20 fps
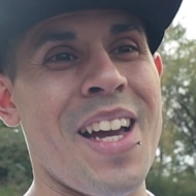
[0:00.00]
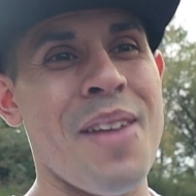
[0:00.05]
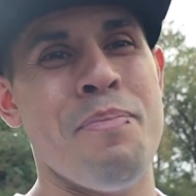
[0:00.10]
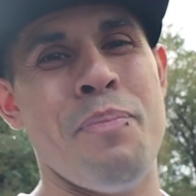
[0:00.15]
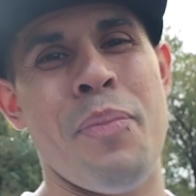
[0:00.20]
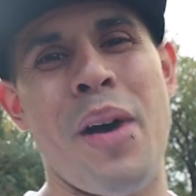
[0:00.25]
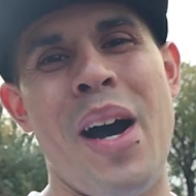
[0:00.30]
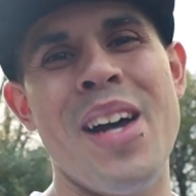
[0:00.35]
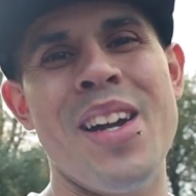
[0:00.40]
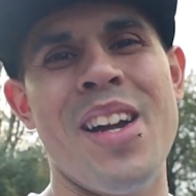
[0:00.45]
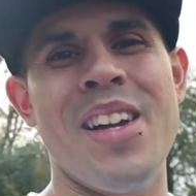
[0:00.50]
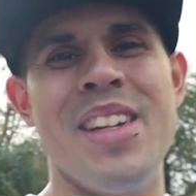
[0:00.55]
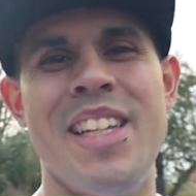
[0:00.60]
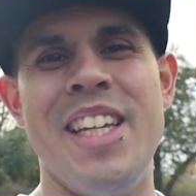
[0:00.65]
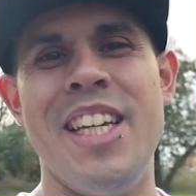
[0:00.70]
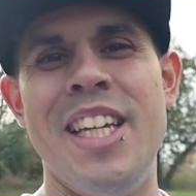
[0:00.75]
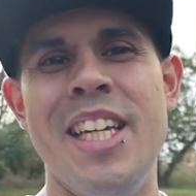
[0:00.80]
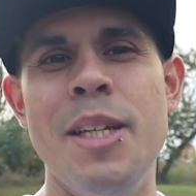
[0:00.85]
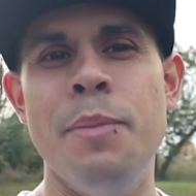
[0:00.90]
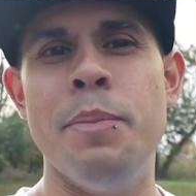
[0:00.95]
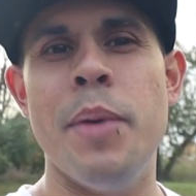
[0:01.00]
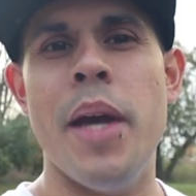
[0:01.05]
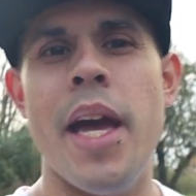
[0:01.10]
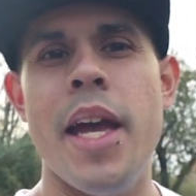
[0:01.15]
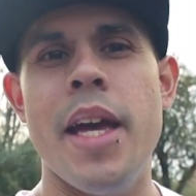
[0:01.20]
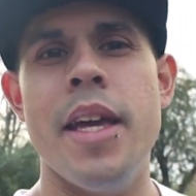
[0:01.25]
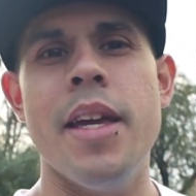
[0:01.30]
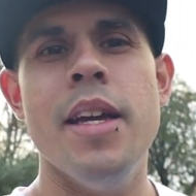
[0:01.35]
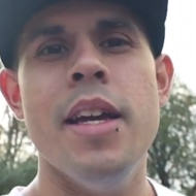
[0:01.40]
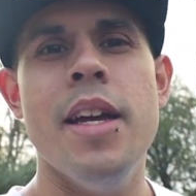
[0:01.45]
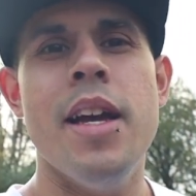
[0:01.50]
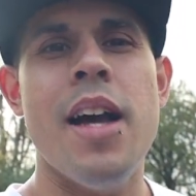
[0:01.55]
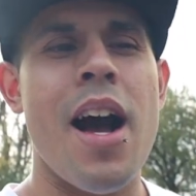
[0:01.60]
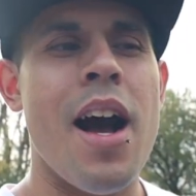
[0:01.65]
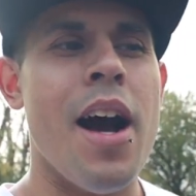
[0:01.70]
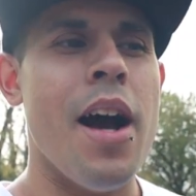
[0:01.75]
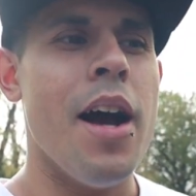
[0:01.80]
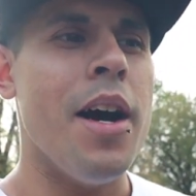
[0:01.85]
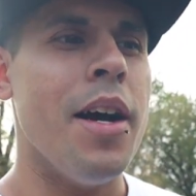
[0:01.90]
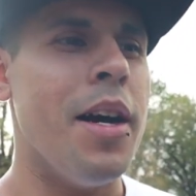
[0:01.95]
I bought on eBay,
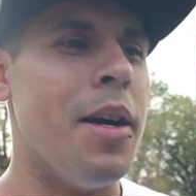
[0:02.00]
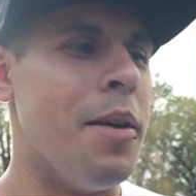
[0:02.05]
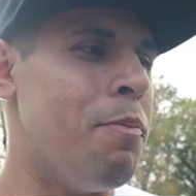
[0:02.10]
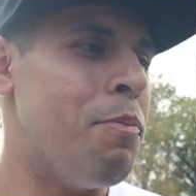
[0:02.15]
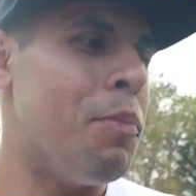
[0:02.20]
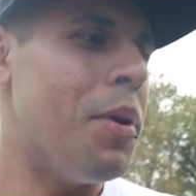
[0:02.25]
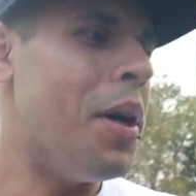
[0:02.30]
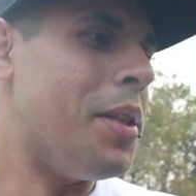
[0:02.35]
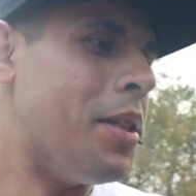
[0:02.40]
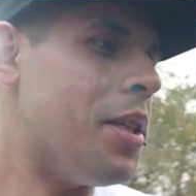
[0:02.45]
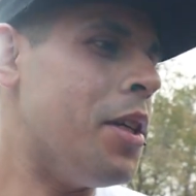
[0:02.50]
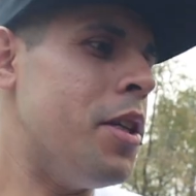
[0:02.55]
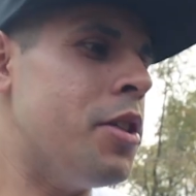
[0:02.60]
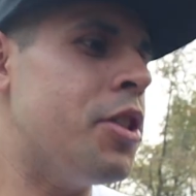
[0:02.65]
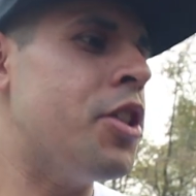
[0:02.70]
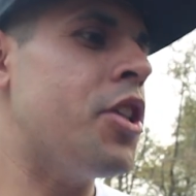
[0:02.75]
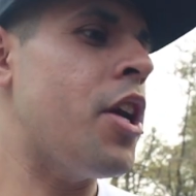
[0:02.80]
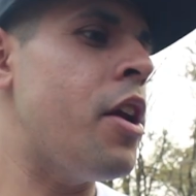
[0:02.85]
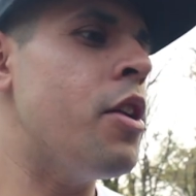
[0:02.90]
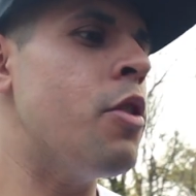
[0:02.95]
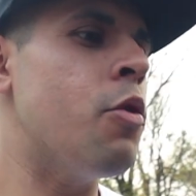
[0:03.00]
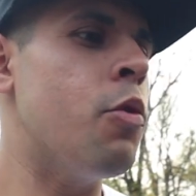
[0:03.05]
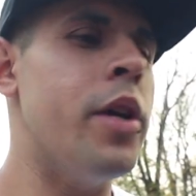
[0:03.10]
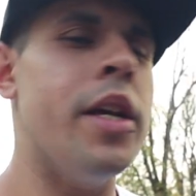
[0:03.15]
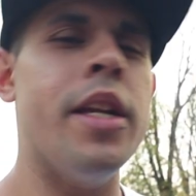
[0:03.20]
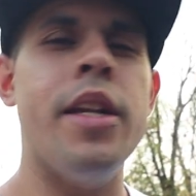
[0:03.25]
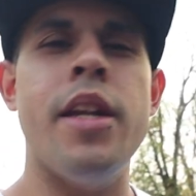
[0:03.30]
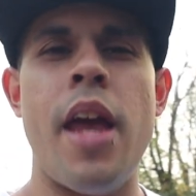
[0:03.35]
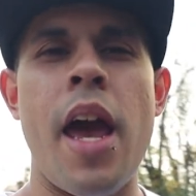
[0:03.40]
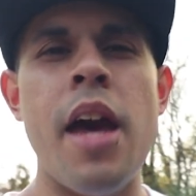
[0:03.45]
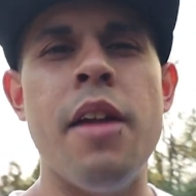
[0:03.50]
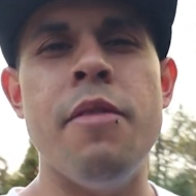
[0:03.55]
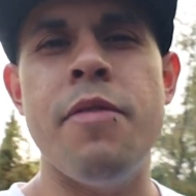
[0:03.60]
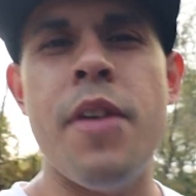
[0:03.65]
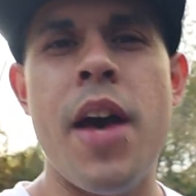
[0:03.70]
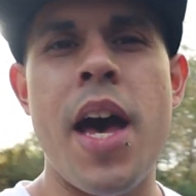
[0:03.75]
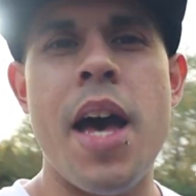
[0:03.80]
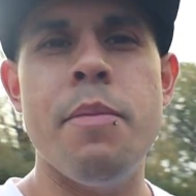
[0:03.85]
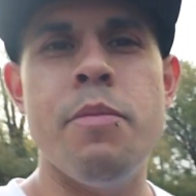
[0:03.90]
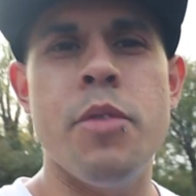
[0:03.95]
but they're genuine
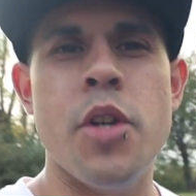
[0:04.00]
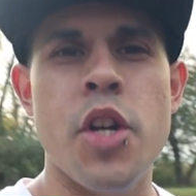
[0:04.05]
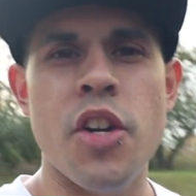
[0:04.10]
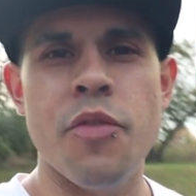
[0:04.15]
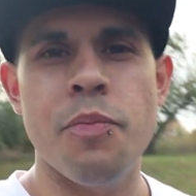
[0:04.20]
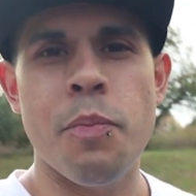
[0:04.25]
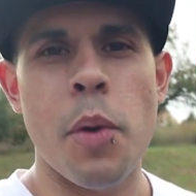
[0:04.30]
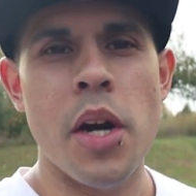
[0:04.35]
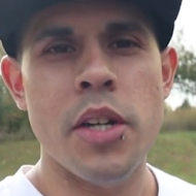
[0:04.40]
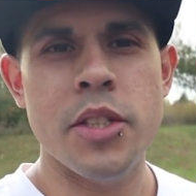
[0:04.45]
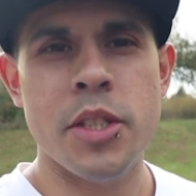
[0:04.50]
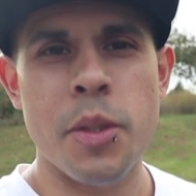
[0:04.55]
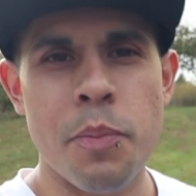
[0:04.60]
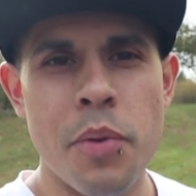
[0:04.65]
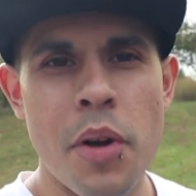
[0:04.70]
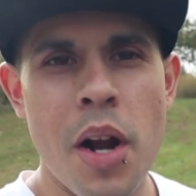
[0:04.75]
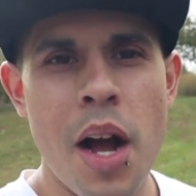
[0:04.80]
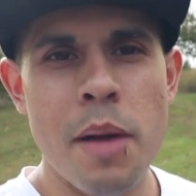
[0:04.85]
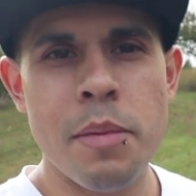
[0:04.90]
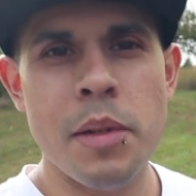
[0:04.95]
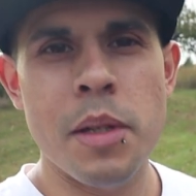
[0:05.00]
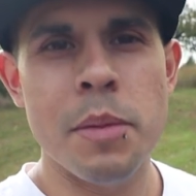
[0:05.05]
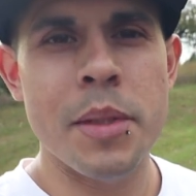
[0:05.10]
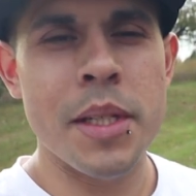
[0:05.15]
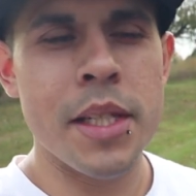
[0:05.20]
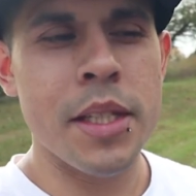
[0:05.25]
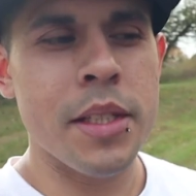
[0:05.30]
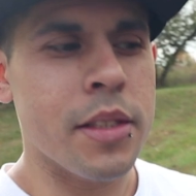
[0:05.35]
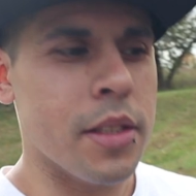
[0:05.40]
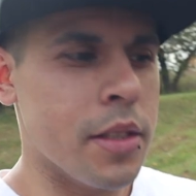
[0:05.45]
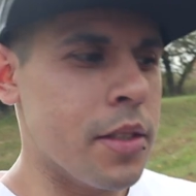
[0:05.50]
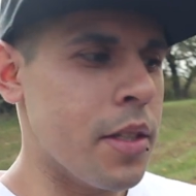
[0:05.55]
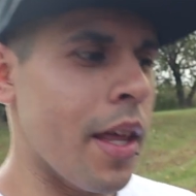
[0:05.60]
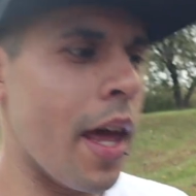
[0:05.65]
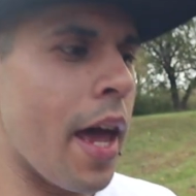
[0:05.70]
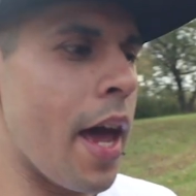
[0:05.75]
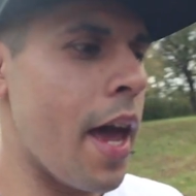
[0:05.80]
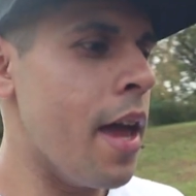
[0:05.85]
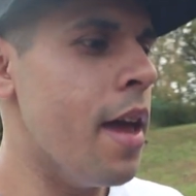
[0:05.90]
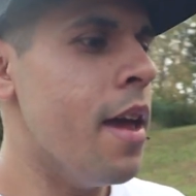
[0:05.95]
Enfab Nerf bars. The problem is
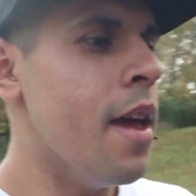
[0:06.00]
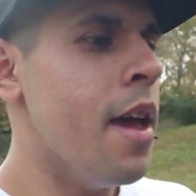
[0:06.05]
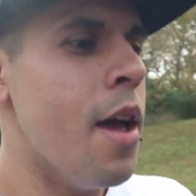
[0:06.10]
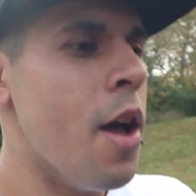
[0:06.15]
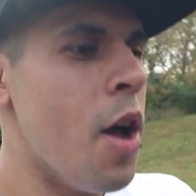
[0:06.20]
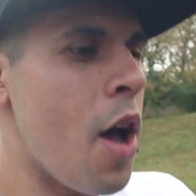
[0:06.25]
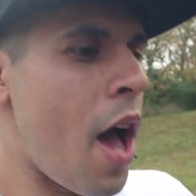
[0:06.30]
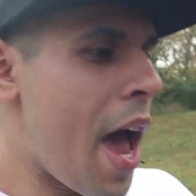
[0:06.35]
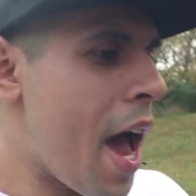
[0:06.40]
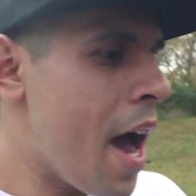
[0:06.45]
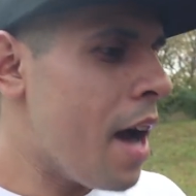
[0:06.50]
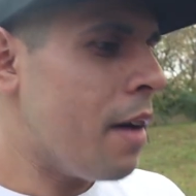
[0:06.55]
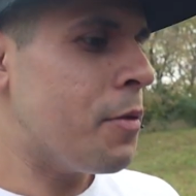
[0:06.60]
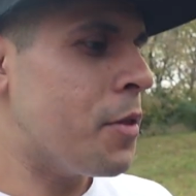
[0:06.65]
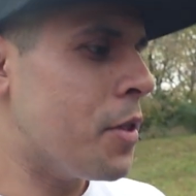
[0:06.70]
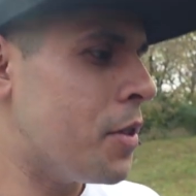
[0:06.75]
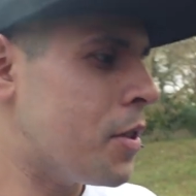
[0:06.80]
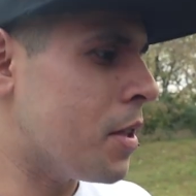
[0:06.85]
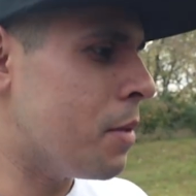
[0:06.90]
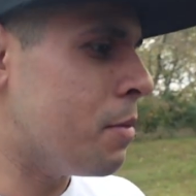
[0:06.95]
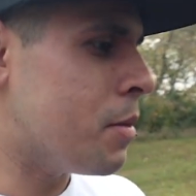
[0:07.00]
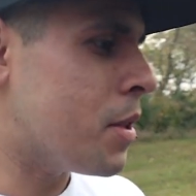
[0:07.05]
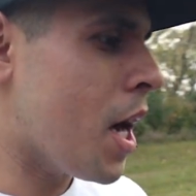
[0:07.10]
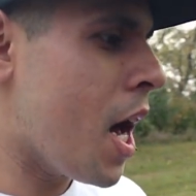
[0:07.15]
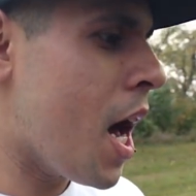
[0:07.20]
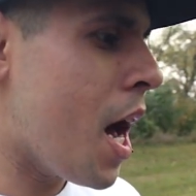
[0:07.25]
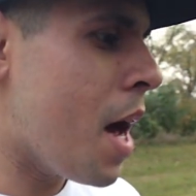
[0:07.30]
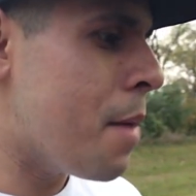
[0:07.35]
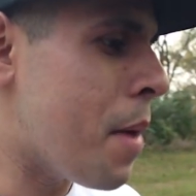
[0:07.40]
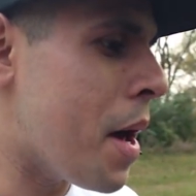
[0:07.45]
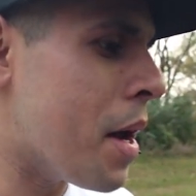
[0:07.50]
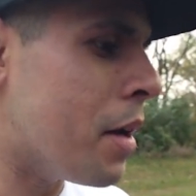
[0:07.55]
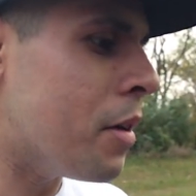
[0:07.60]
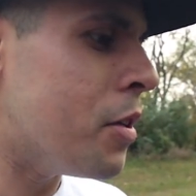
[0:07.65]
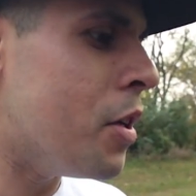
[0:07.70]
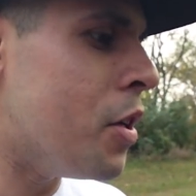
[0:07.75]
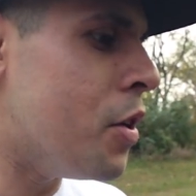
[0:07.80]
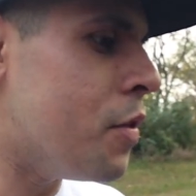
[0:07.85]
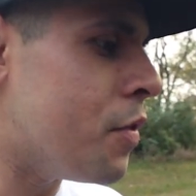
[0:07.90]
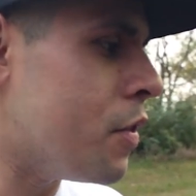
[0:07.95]
that after some time, I
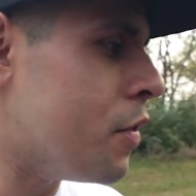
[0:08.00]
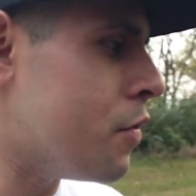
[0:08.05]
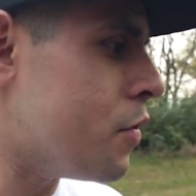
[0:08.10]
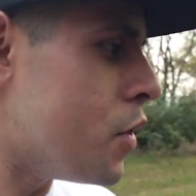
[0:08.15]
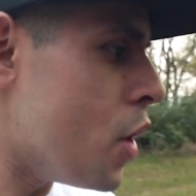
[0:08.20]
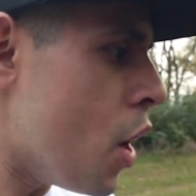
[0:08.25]
don't know if you've